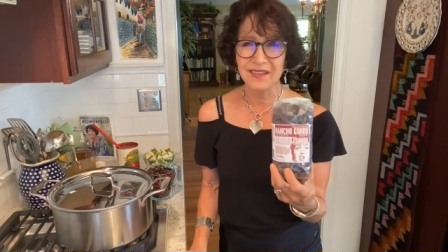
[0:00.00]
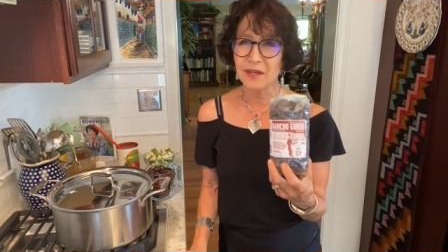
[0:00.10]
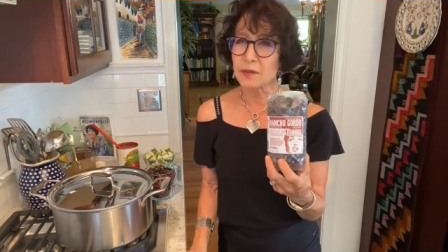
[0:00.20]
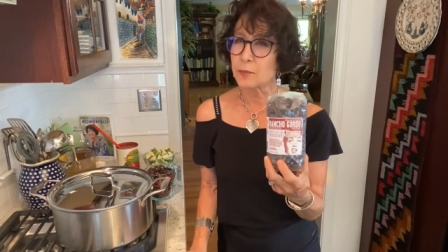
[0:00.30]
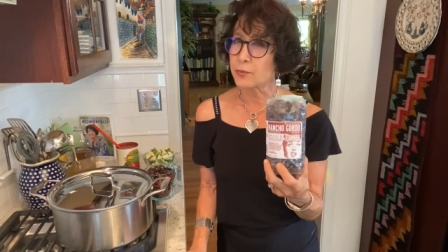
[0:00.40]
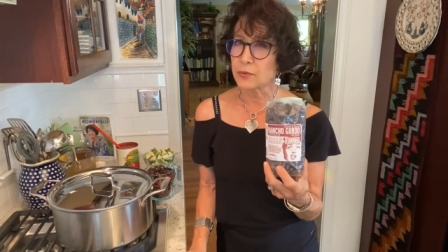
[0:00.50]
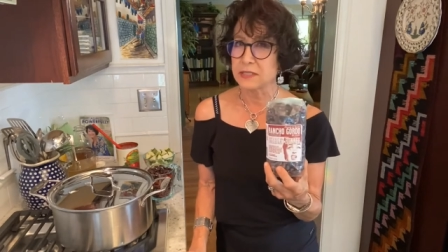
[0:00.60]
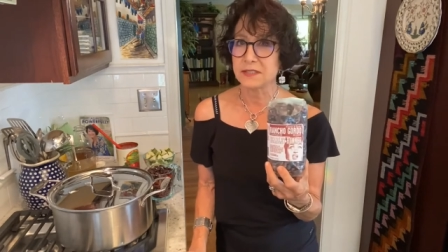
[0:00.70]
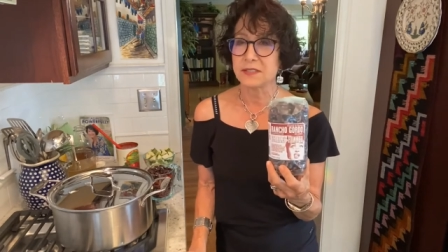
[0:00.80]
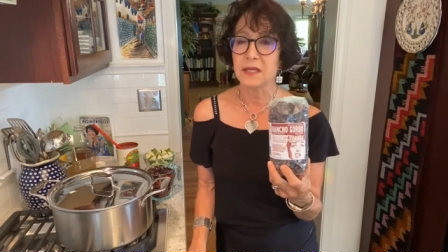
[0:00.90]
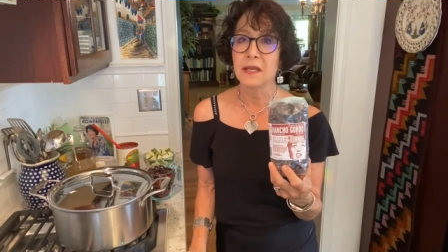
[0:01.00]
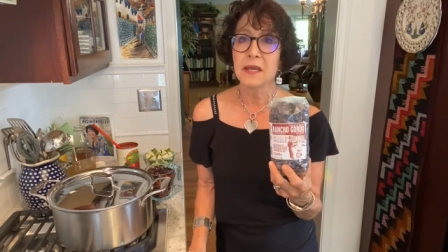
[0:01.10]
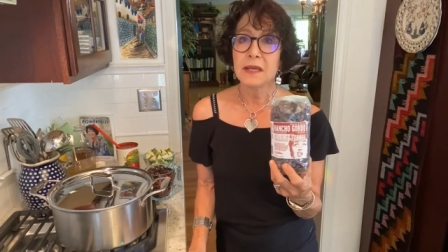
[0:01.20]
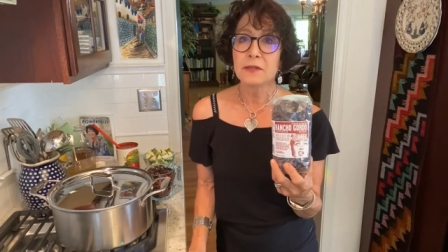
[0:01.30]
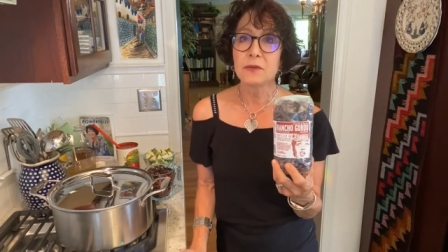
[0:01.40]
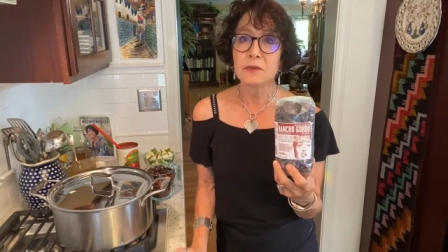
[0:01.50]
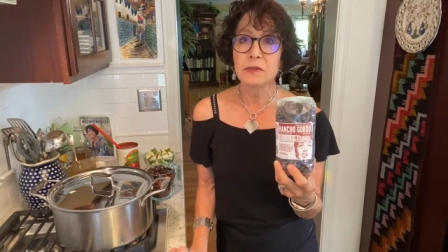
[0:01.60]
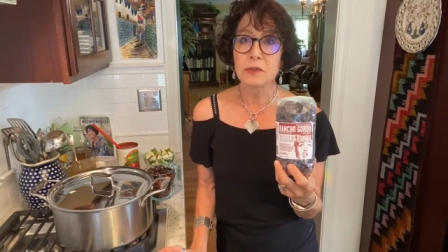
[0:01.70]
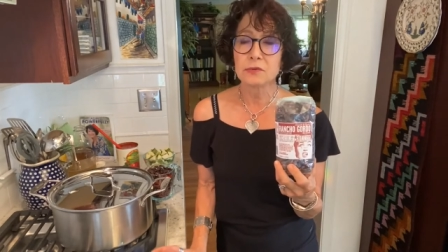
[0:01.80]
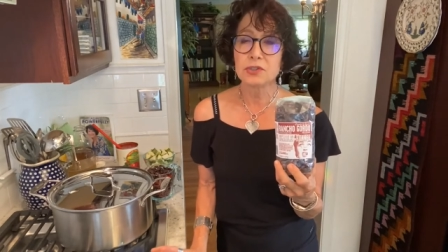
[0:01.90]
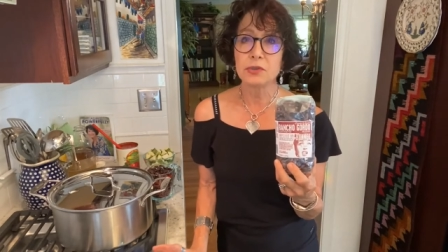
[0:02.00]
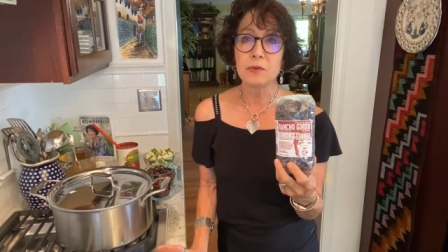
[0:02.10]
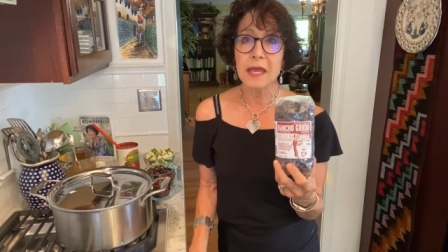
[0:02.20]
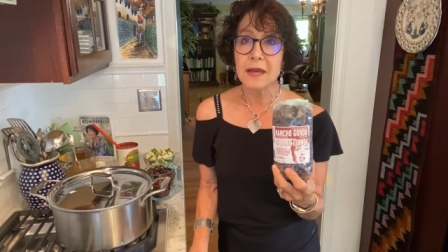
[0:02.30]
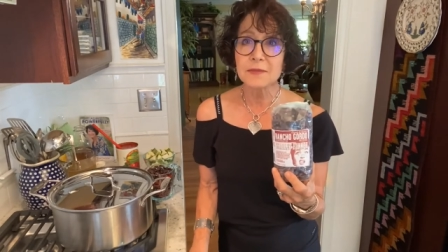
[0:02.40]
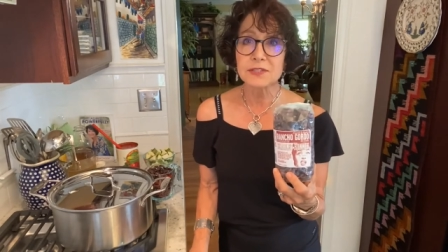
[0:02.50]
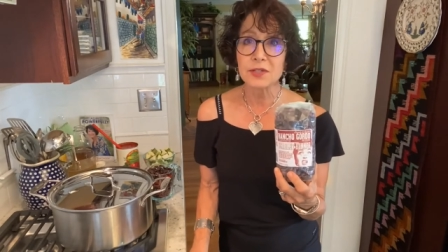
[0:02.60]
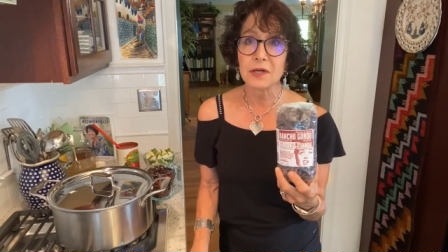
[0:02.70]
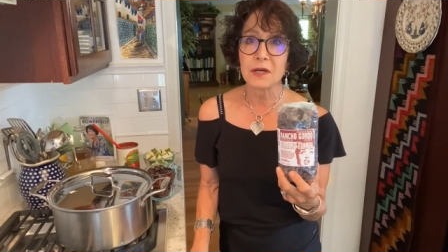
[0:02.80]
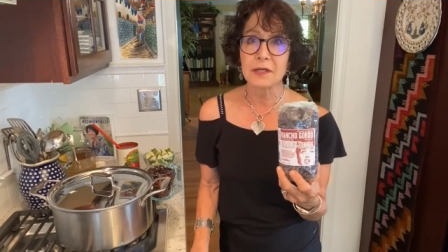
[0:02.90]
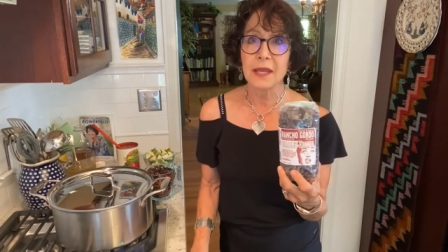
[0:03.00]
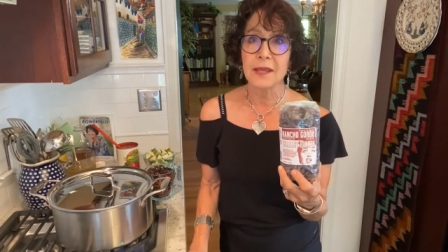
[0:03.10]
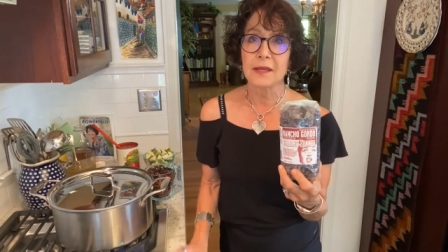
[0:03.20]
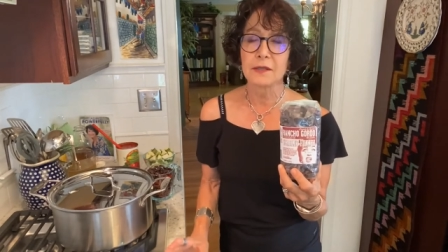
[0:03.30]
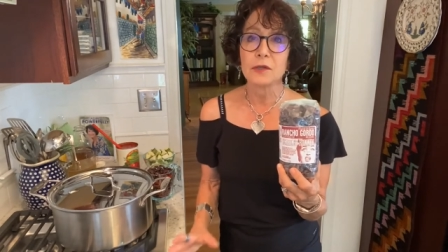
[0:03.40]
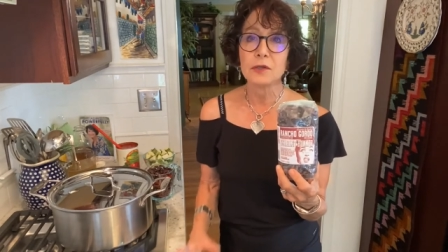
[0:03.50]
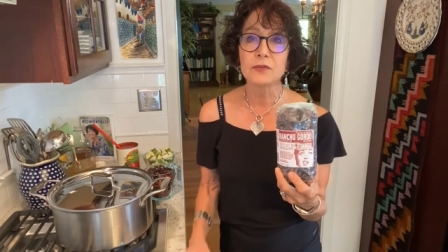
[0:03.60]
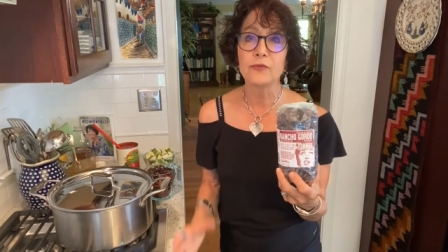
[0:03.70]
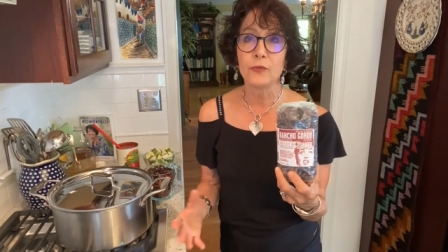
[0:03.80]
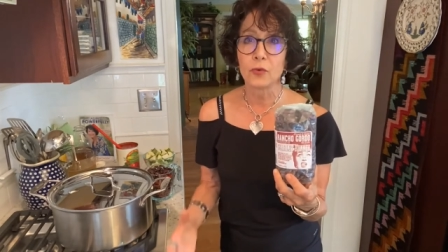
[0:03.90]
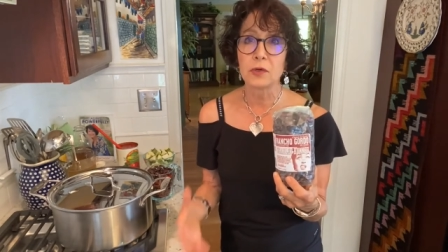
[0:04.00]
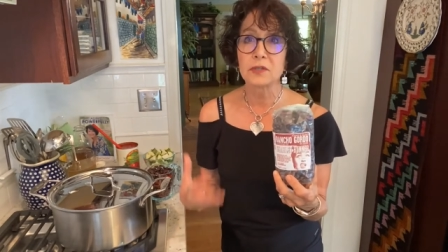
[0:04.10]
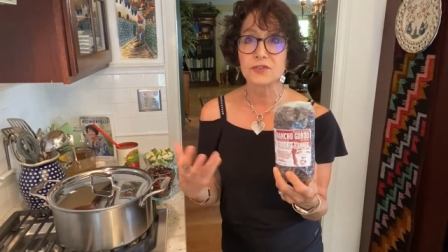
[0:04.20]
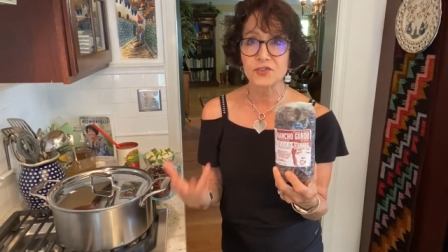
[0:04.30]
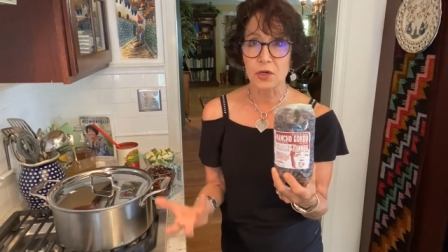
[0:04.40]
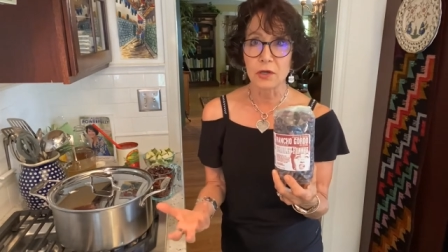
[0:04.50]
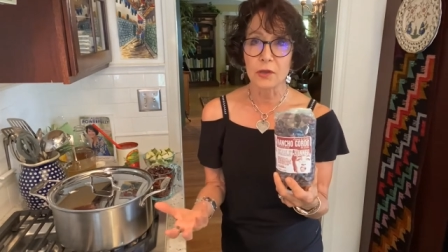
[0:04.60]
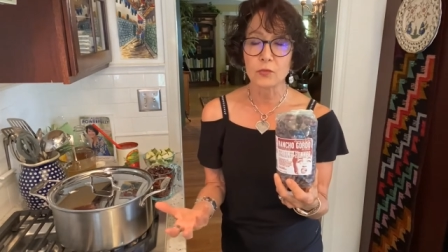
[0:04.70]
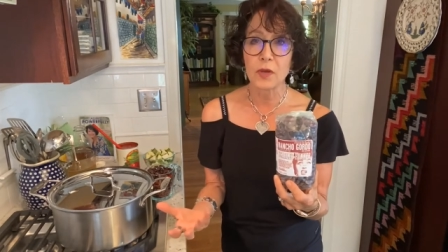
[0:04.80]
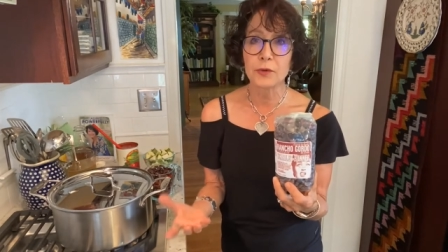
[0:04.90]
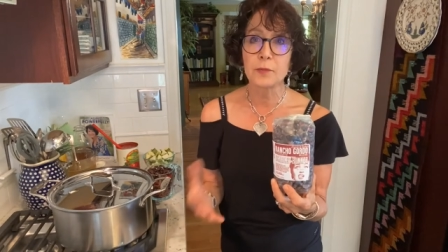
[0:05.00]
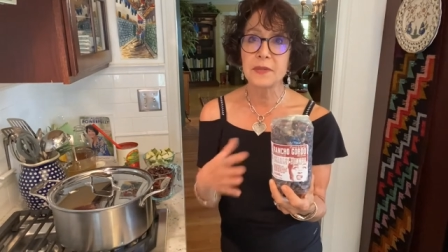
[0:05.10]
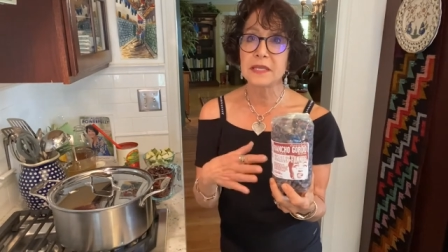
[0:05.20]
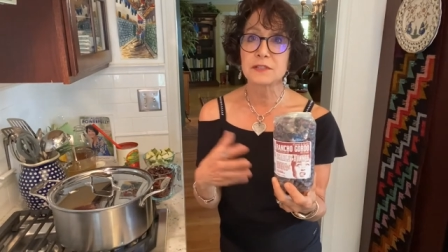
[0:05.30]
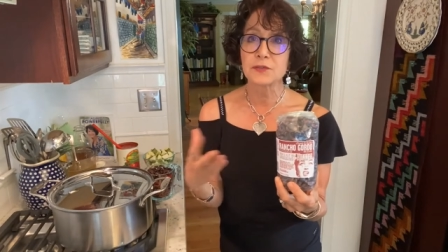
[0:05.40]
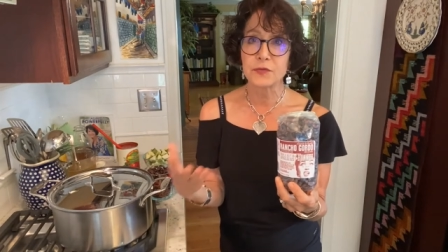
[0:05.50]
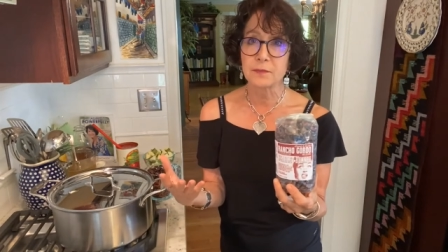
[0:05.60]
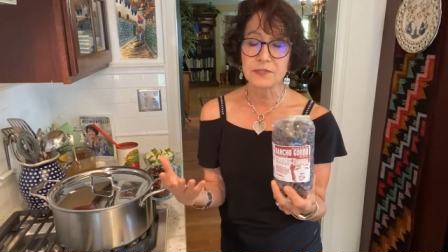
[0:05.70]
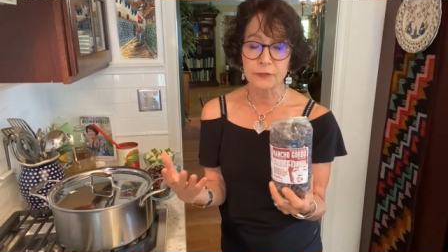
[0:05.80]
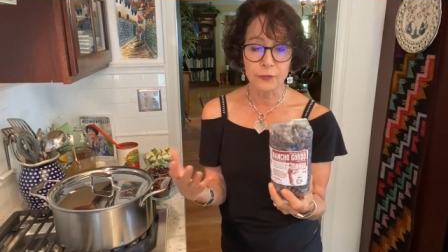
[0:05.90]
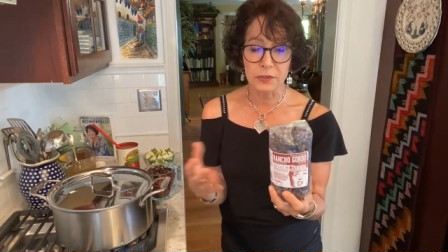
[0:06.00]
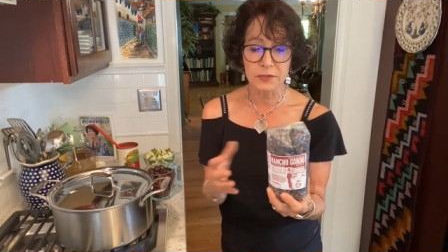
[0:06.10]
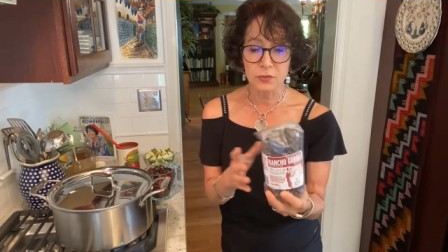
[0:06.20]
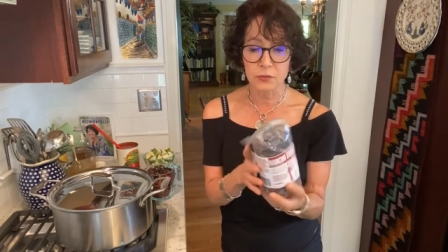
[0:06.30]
They're pricey. You can go to Amazon and look for scarlet runner beans from different